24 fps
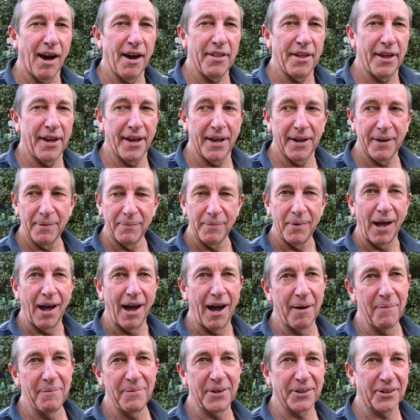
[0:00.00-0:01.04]
Hi there,
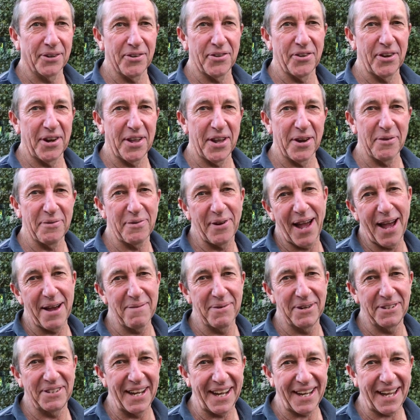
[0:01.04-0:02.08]
I'm the resilient
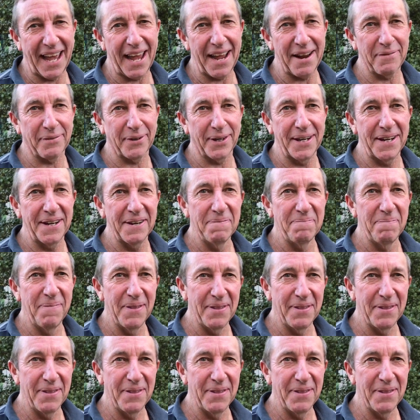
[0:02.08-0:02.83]
farmer Doug Avery.